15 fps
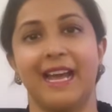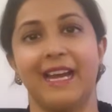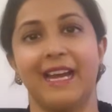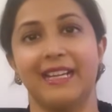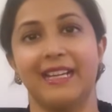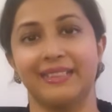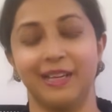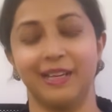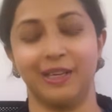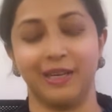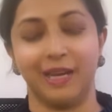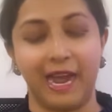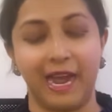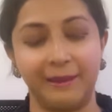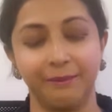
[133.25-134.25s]
And
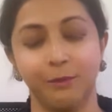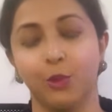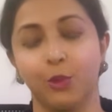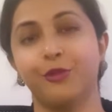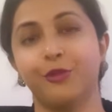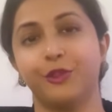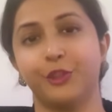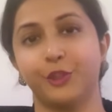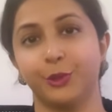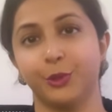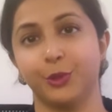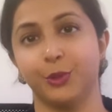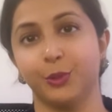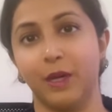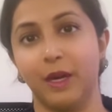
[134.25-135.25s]
I moved
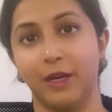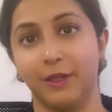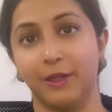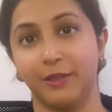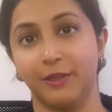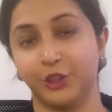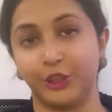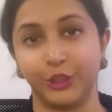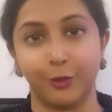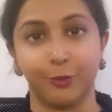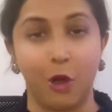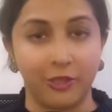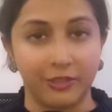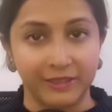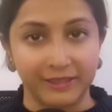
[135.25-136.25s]
to
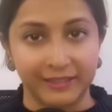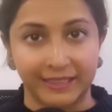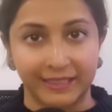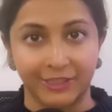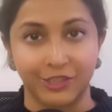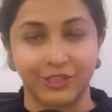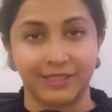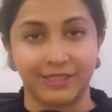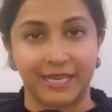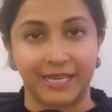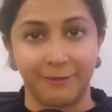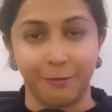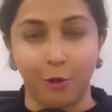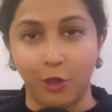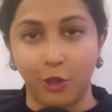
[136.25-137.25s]
geopolitics
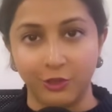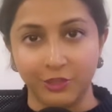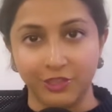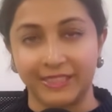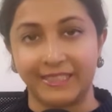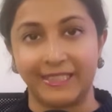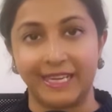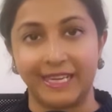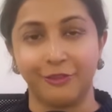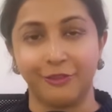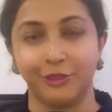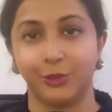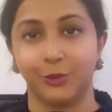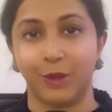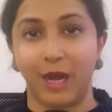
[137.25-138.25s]
and policy
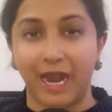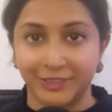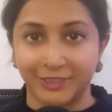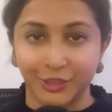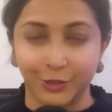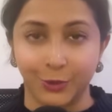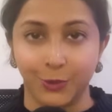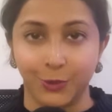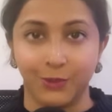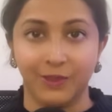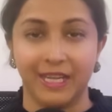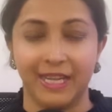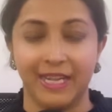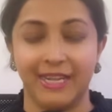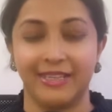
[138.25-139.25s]
after grad
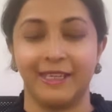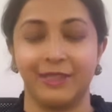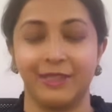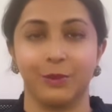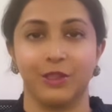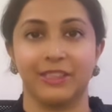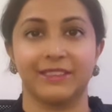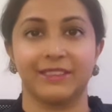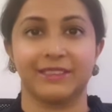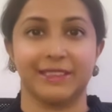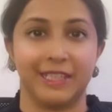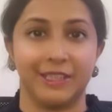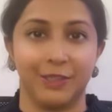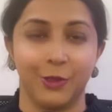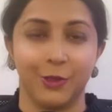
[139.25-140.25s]
school, and I worked
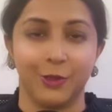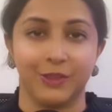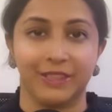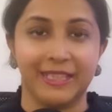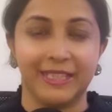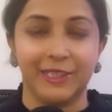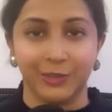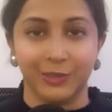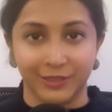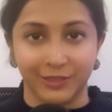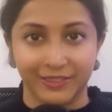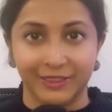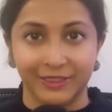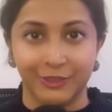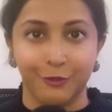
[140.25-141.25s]
on the
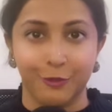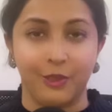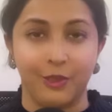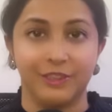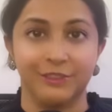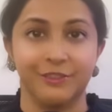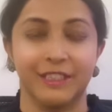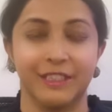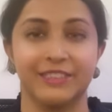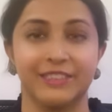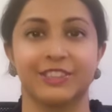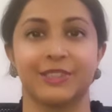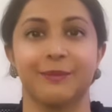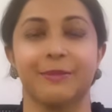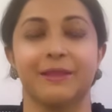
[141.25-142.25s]
Hill in the Foreign
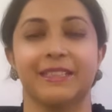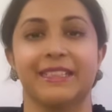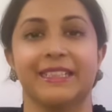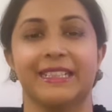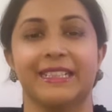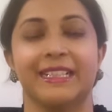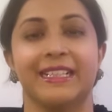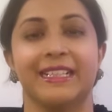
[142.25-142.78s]
Affairs Committee.